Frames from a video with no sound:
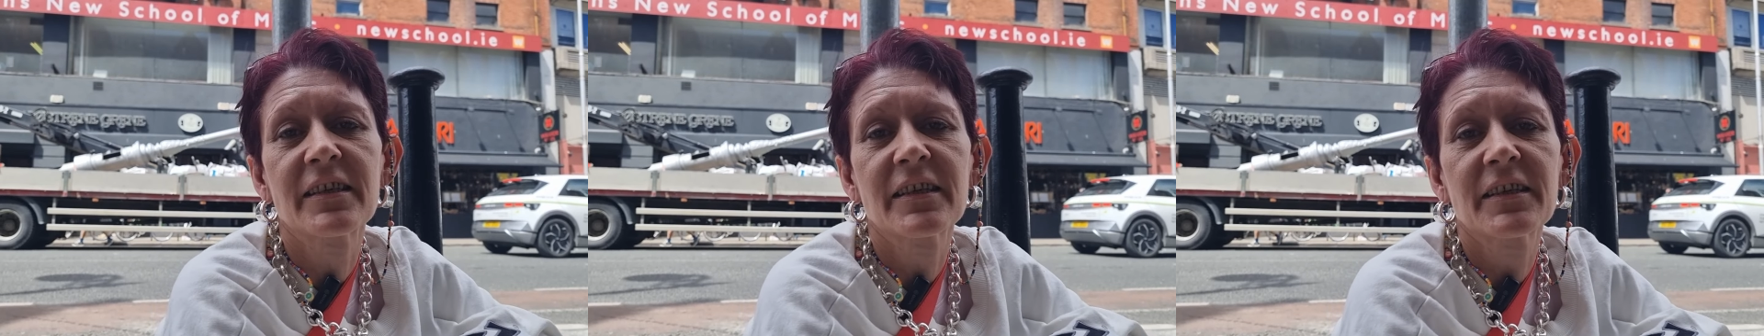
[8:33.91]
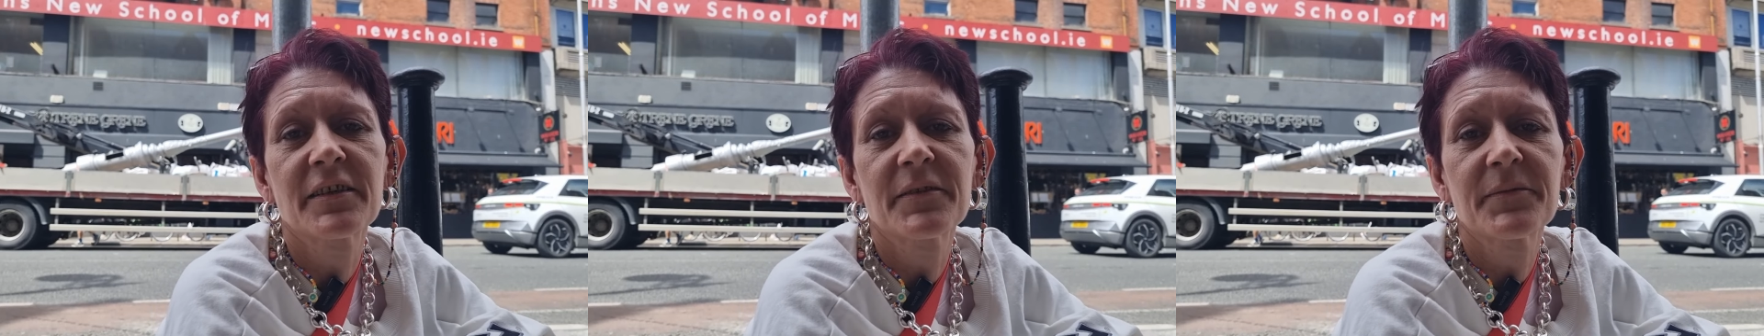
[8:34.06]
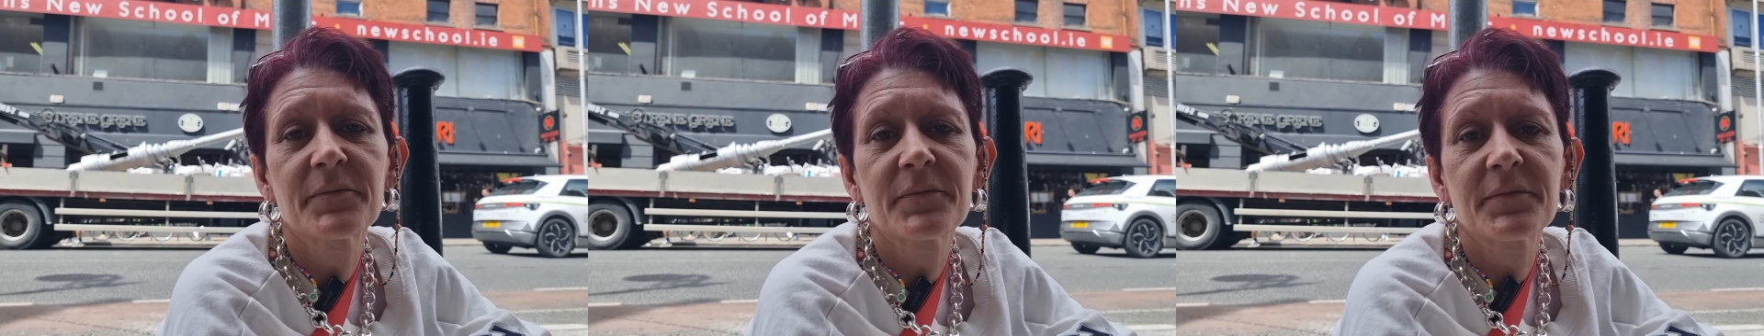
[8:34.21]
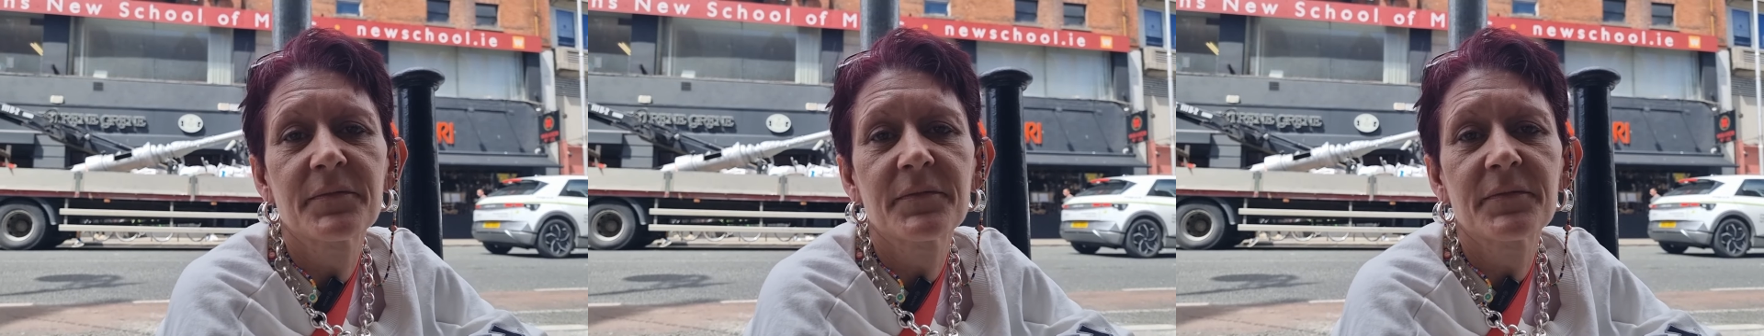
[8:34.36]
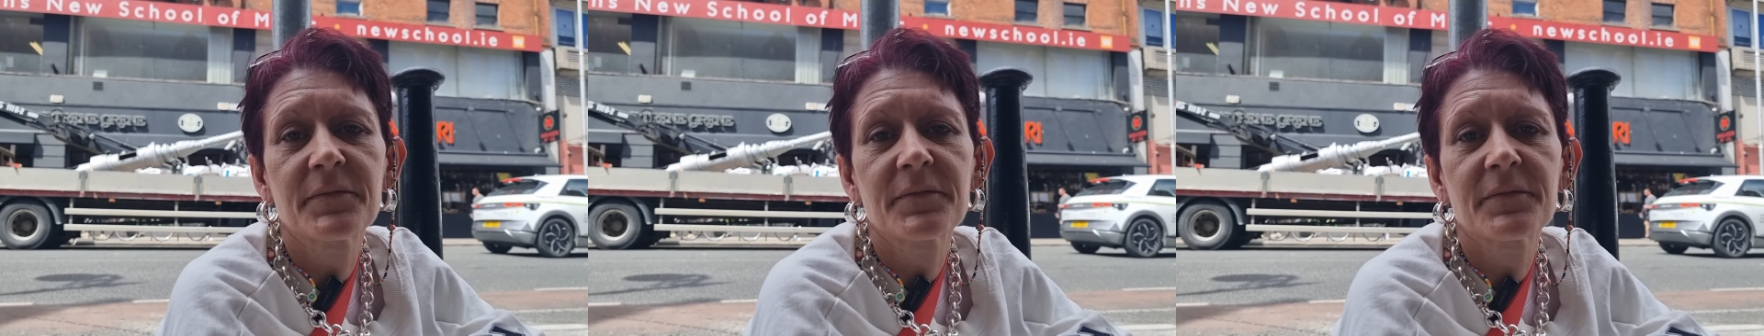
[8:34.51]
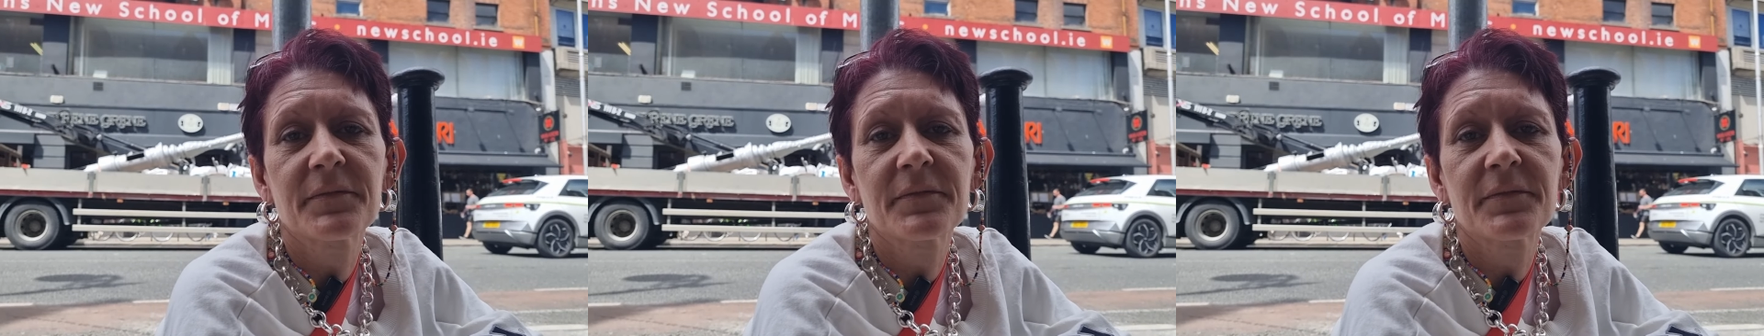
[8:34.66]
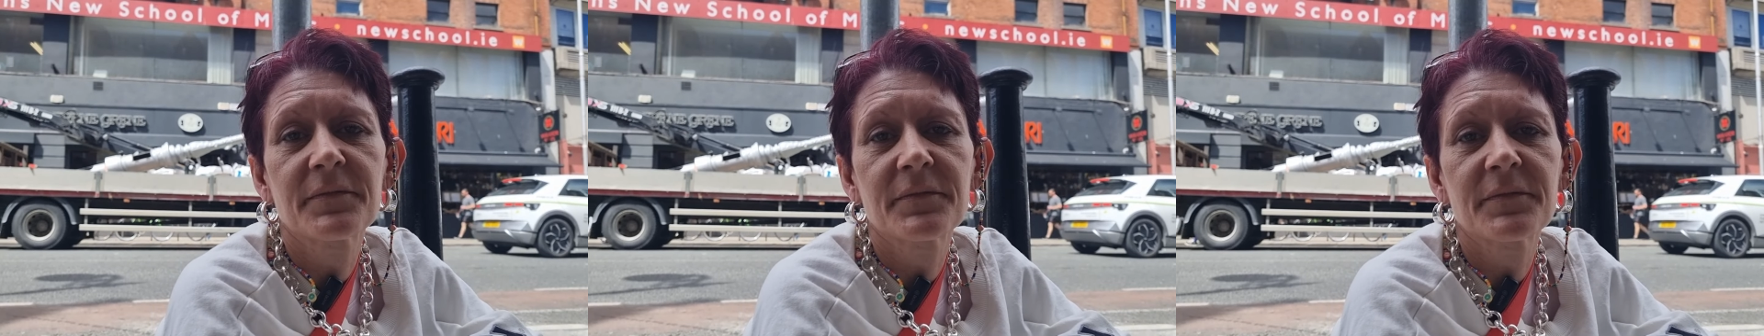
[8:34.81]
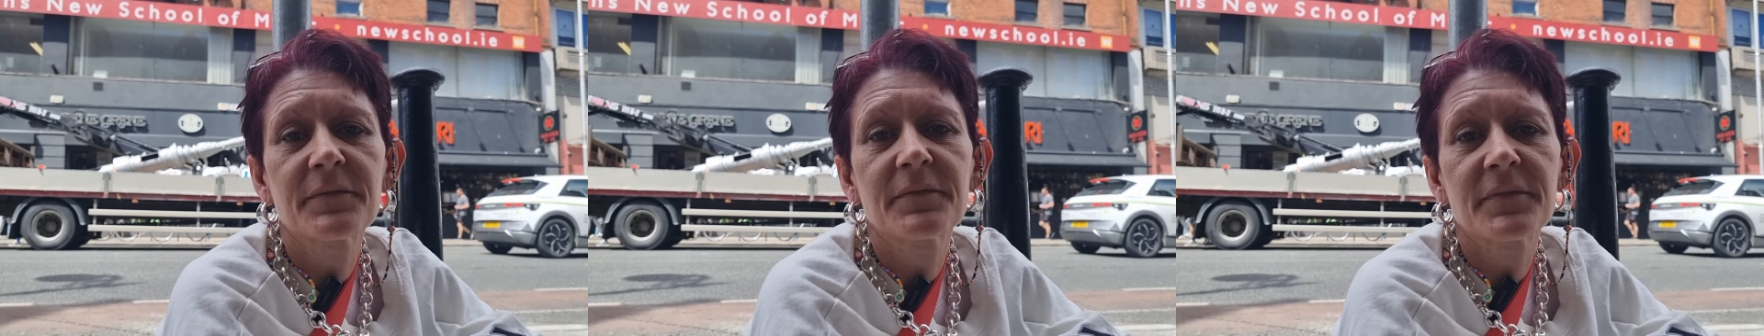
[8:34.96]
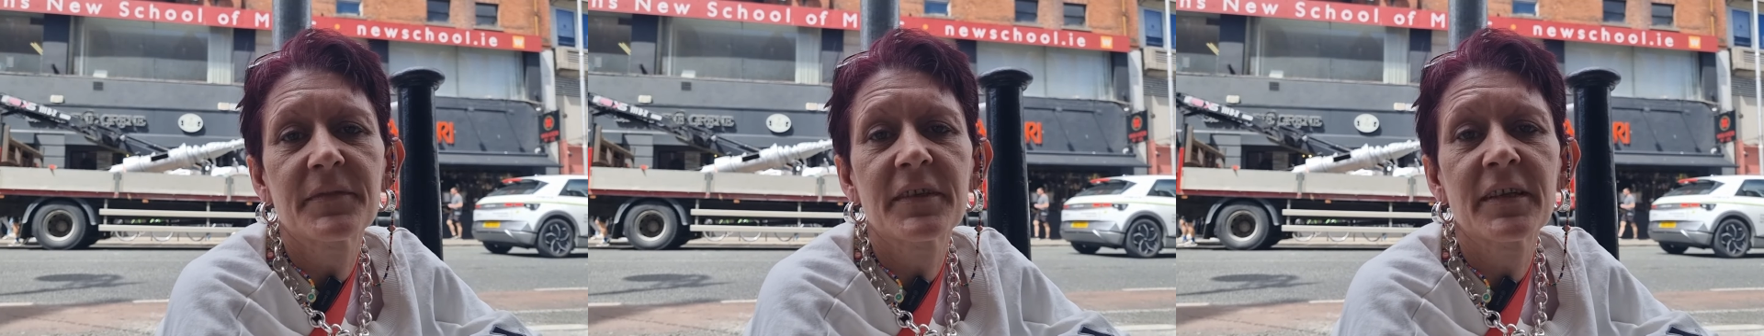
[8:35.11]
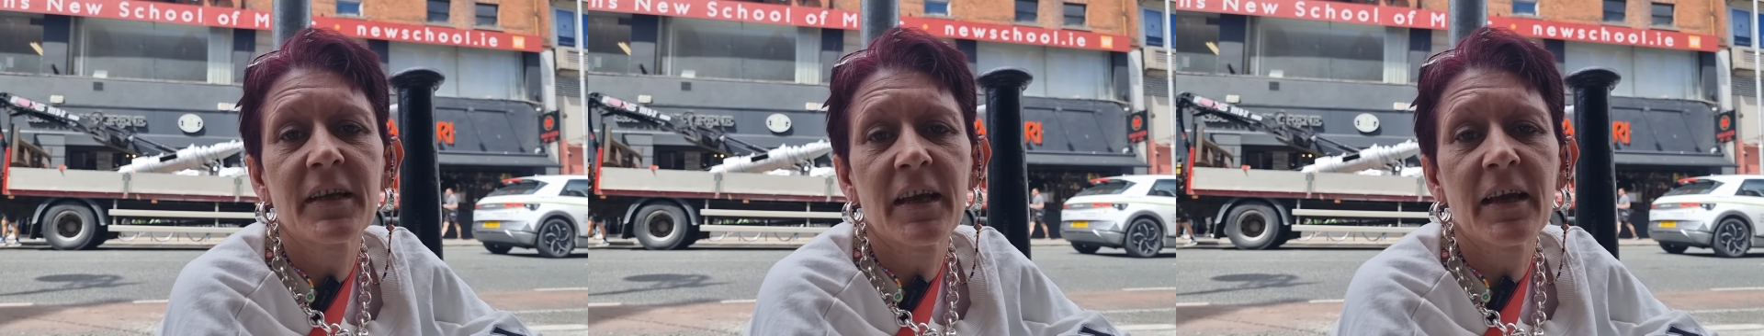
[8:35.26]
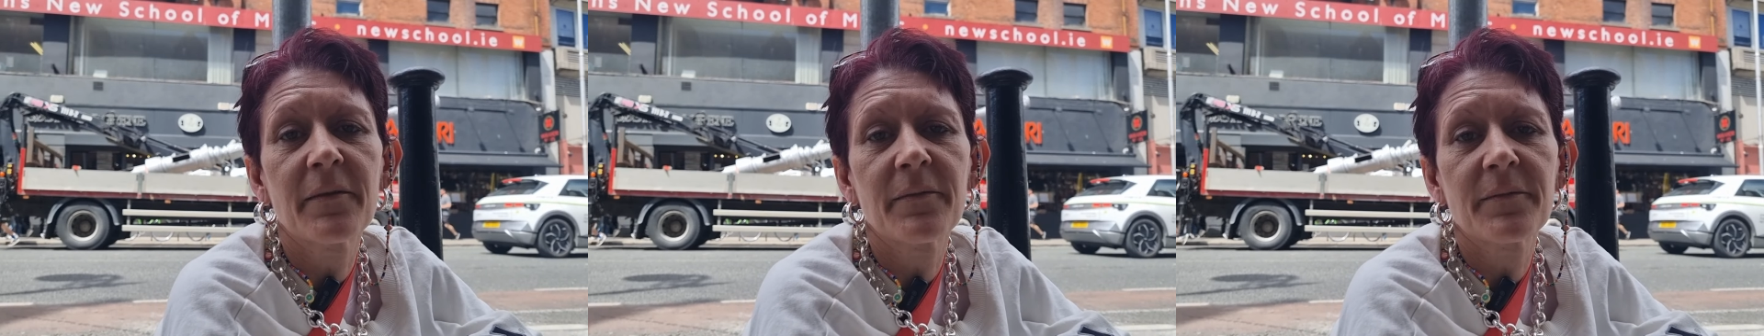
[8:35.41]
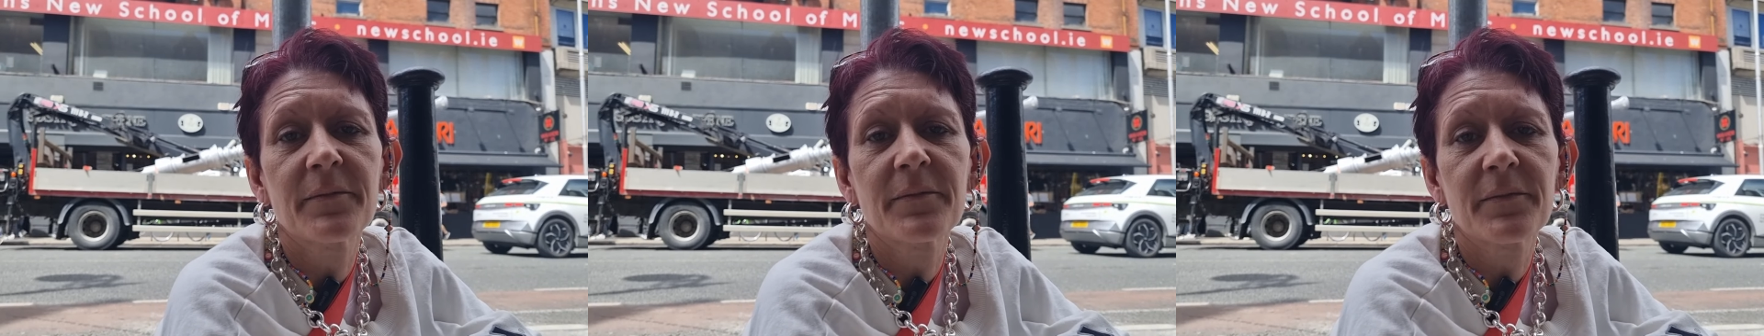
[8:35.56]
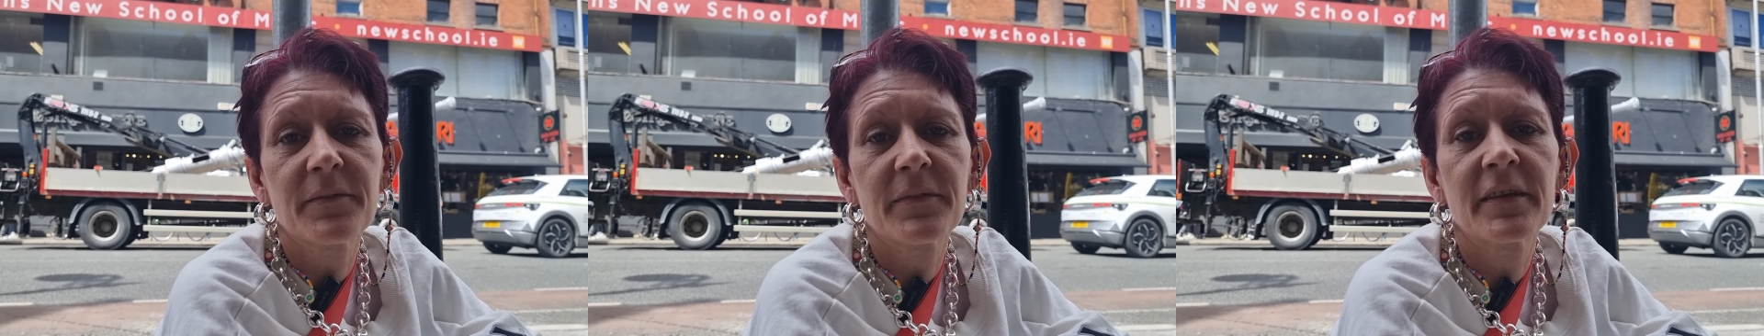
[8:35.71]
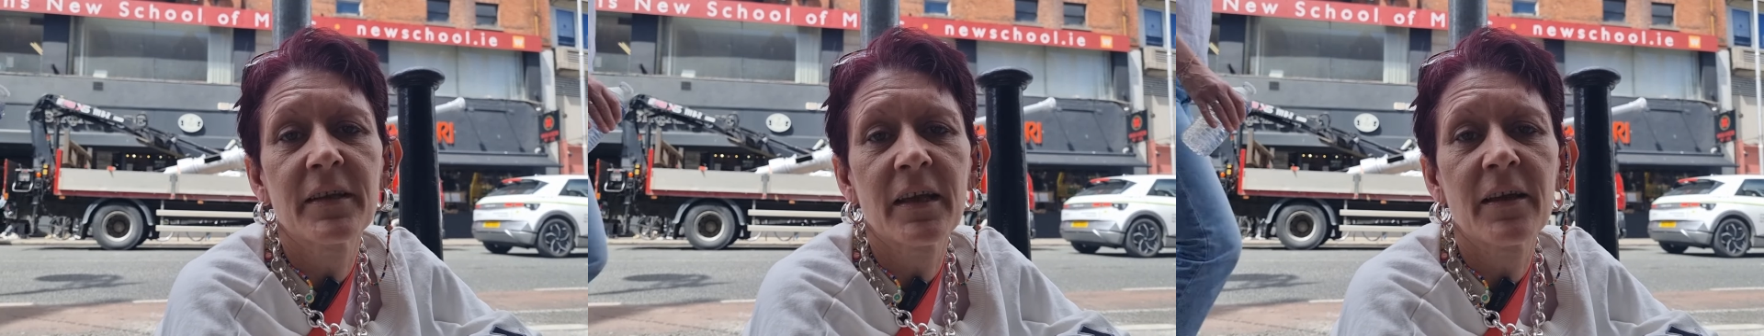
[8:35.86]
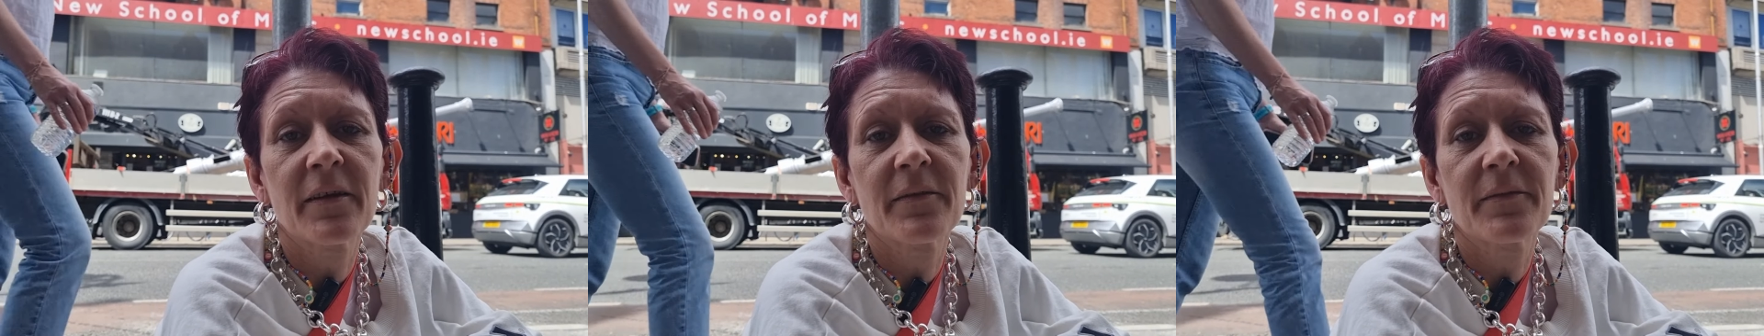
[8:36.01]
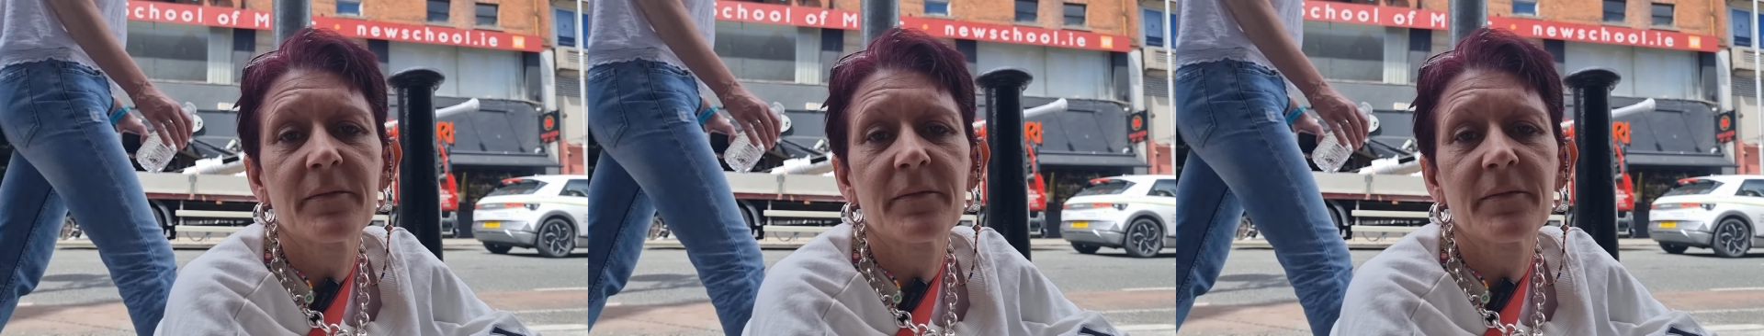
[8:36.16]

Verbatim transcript: Let me ask you something, and that's good yeah, that you have great yeah.